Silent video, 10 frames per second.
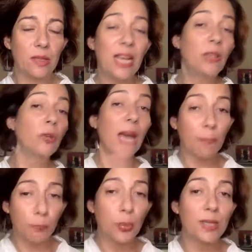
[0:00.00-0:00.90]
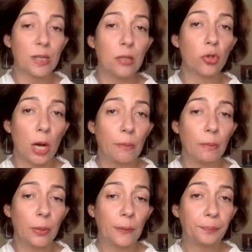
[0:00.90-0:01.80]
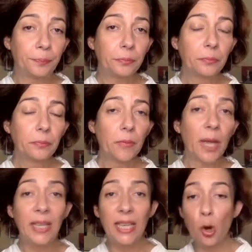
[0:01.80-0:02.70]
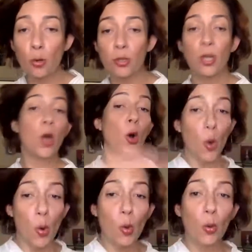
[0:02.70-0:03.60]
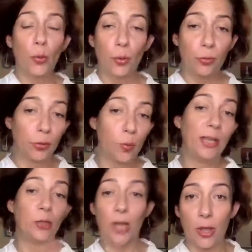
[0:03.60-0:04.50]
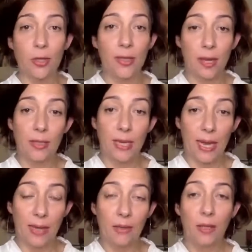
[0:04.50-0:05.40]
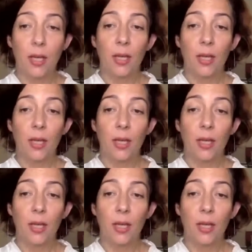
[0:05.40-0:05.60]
Then you get President Trump, and he goes all the way to the other side again.